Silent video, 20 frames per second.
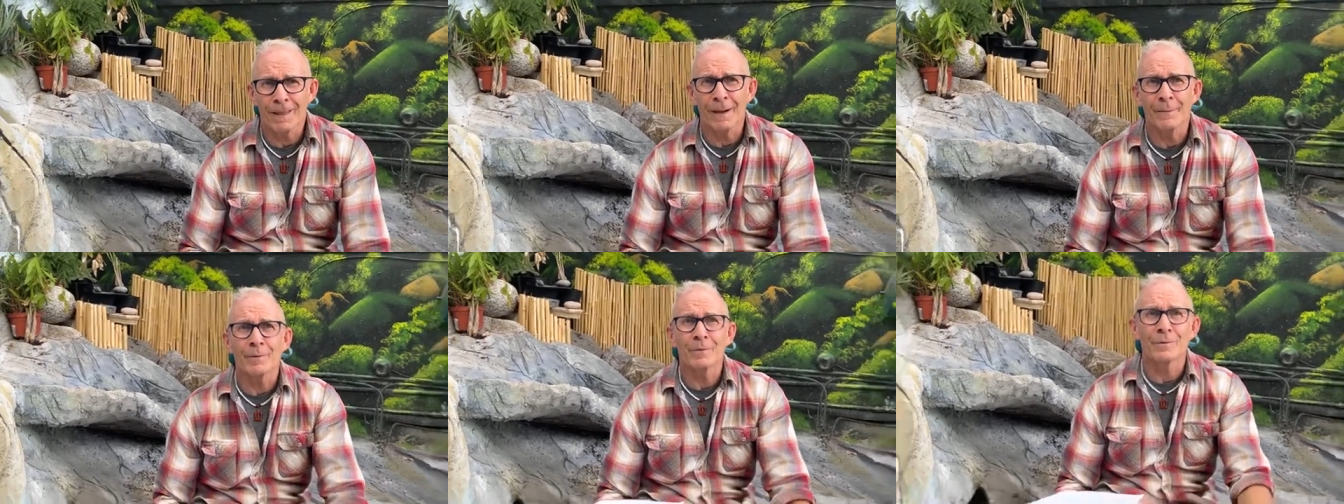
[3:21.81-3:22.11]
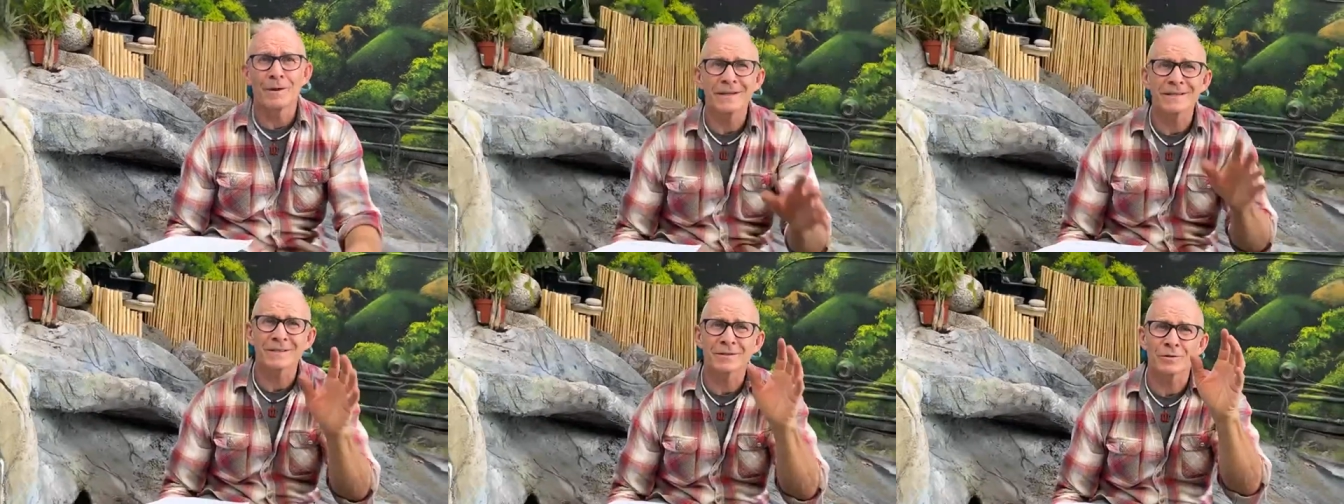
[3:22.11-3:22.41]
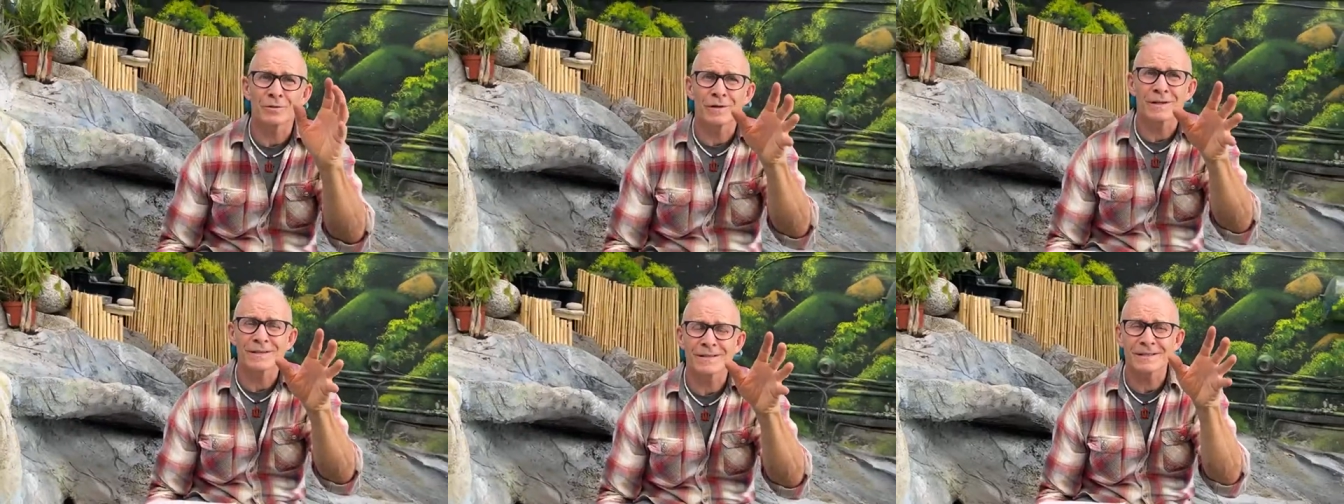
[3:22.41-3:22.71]
I've been raising
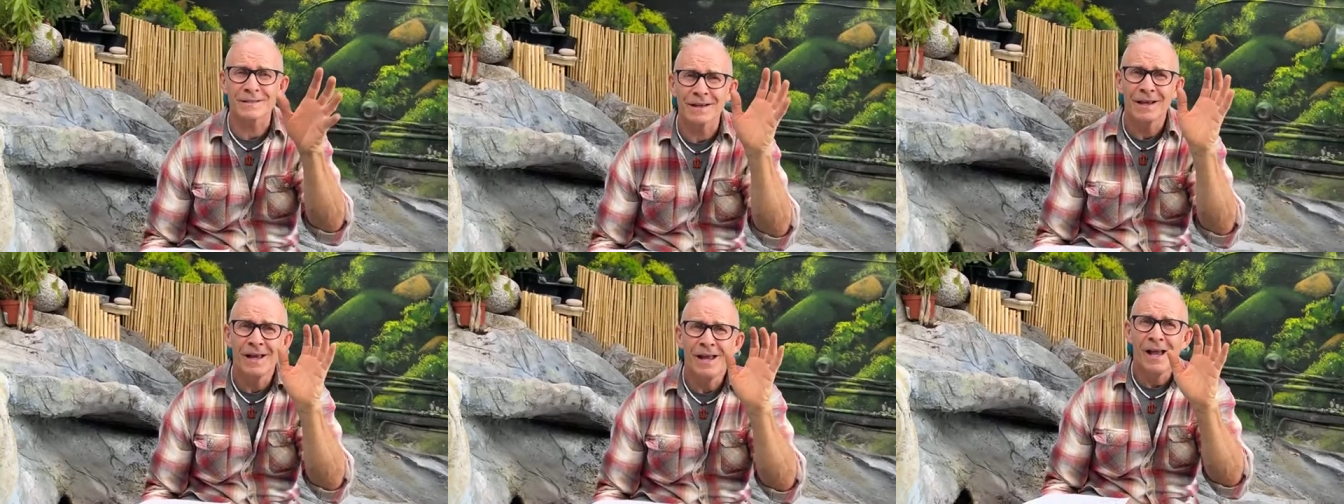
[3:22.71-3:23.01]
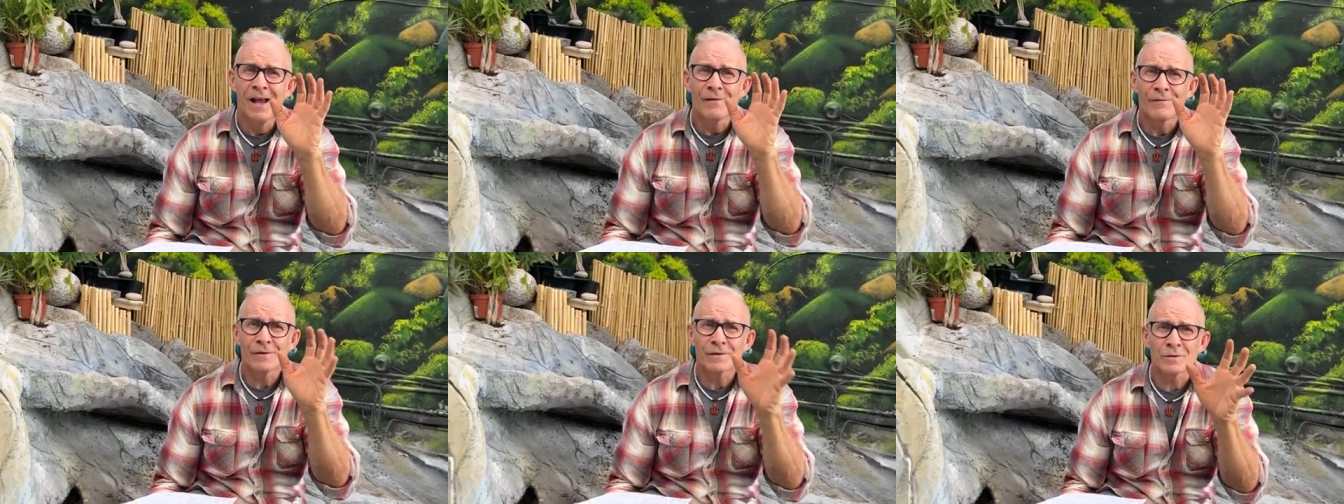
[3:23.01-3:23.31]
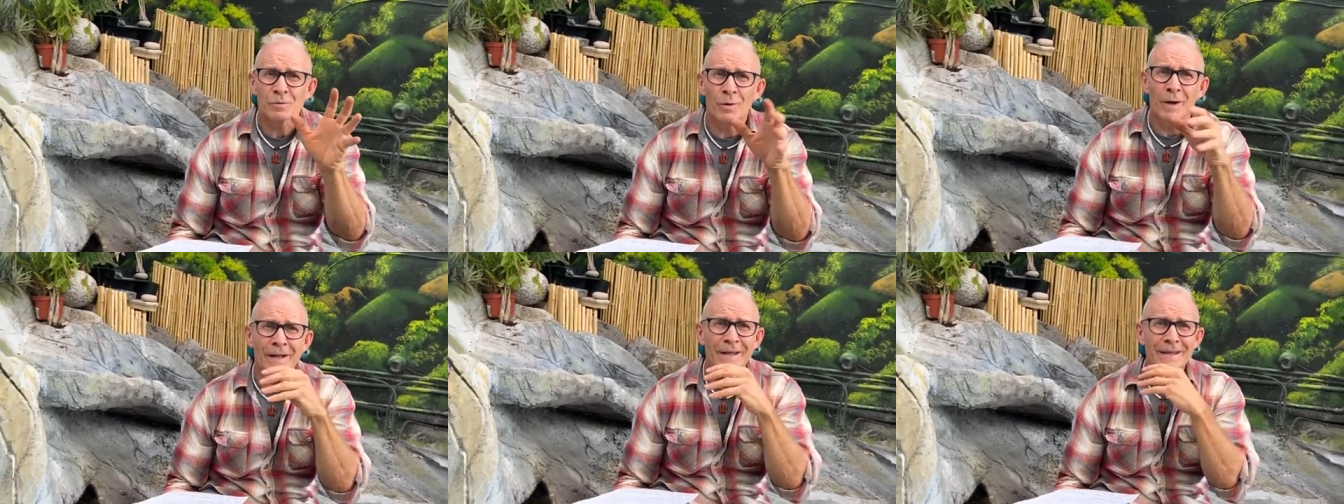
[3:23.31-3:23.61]
tortoises for
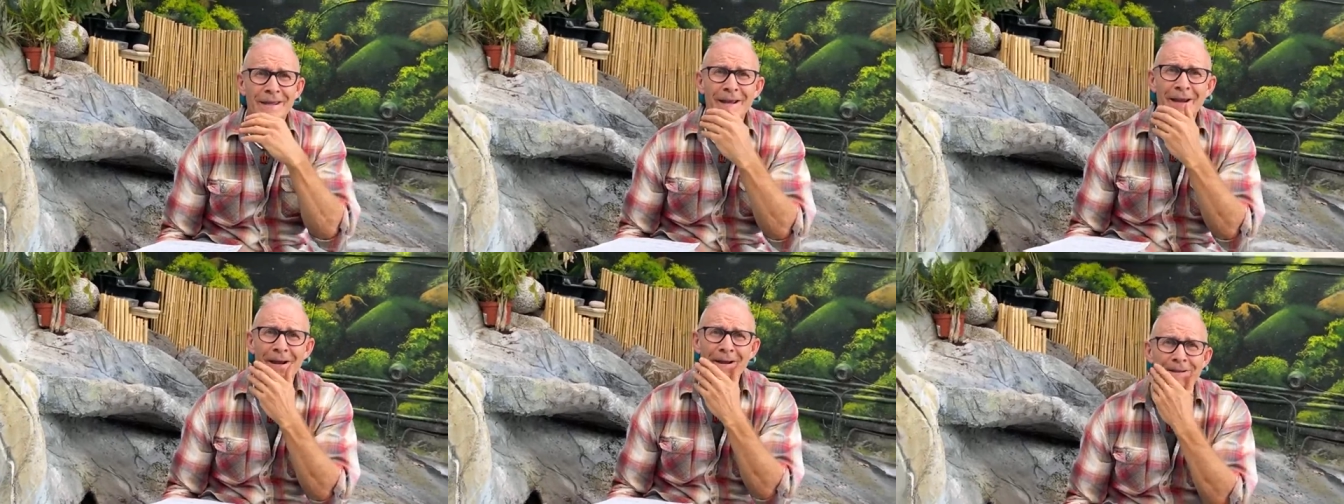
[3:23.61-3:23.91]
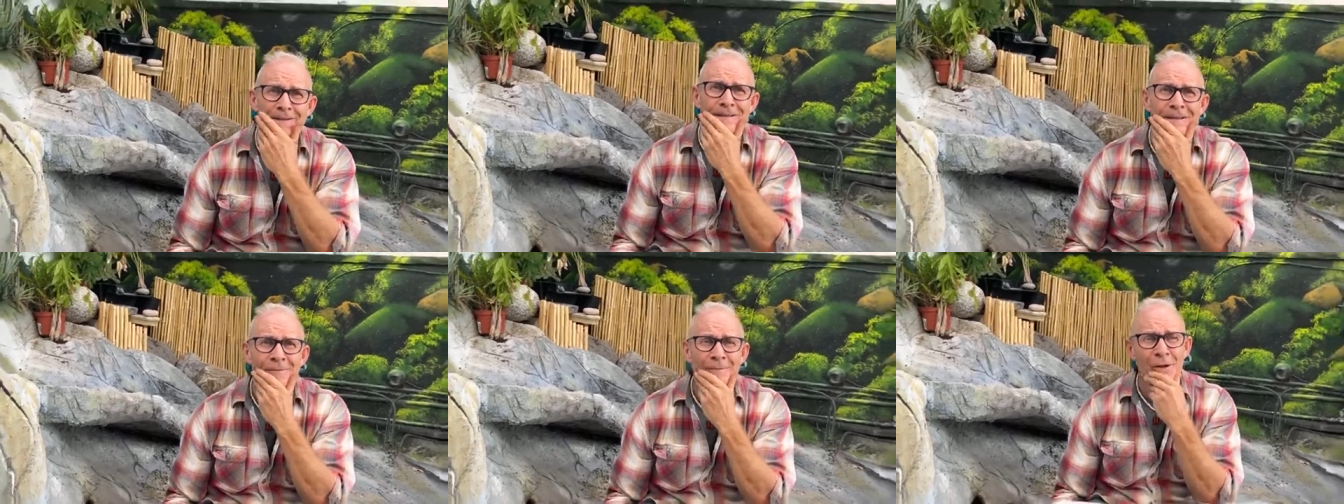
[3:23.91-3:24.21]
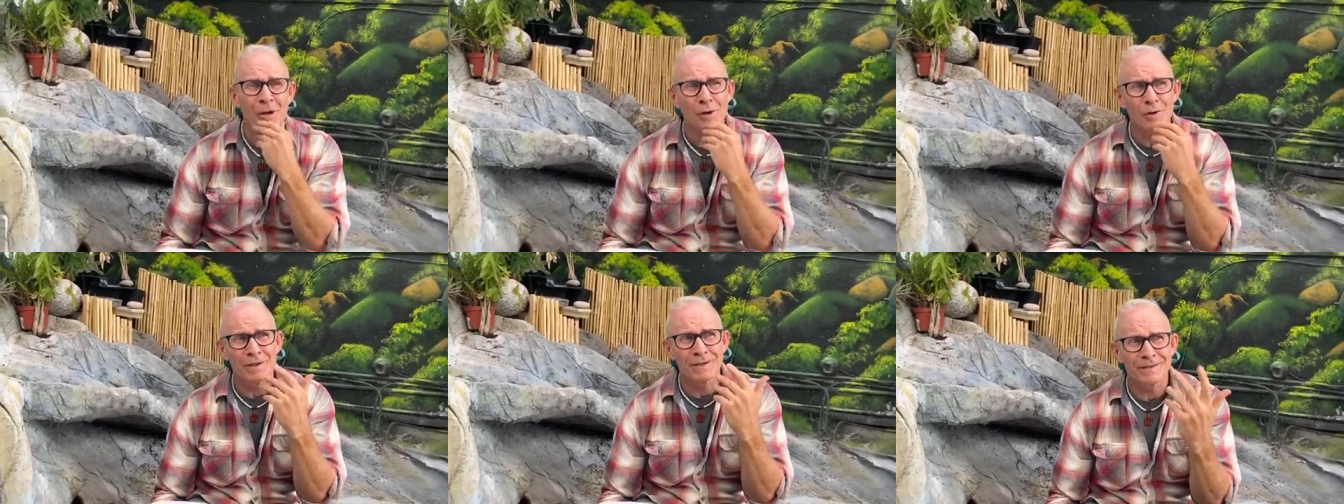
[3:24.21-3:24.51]
20 years, I
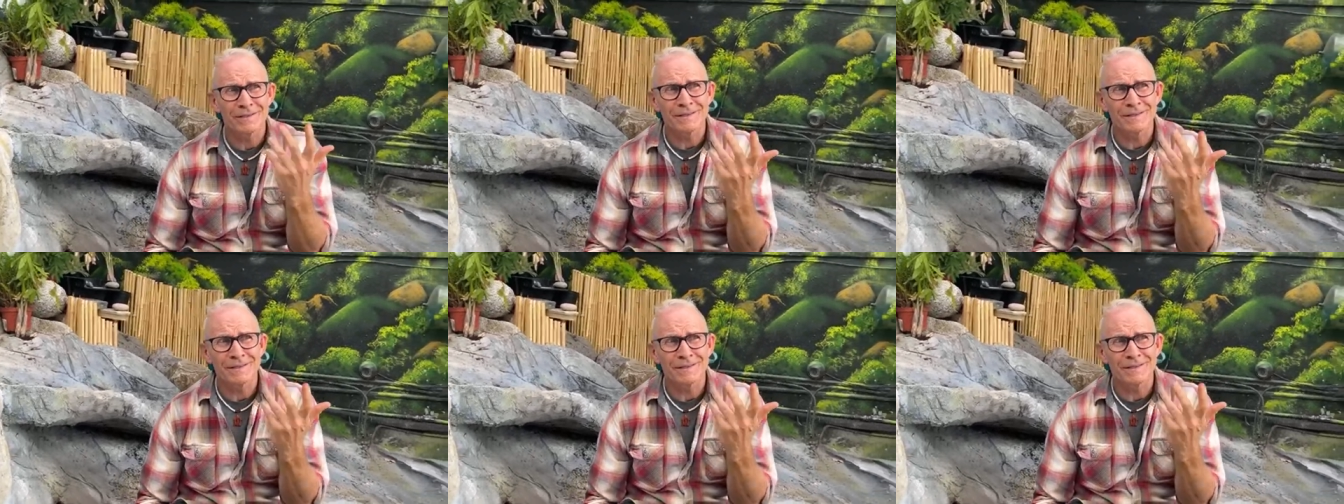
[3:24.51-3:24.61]
only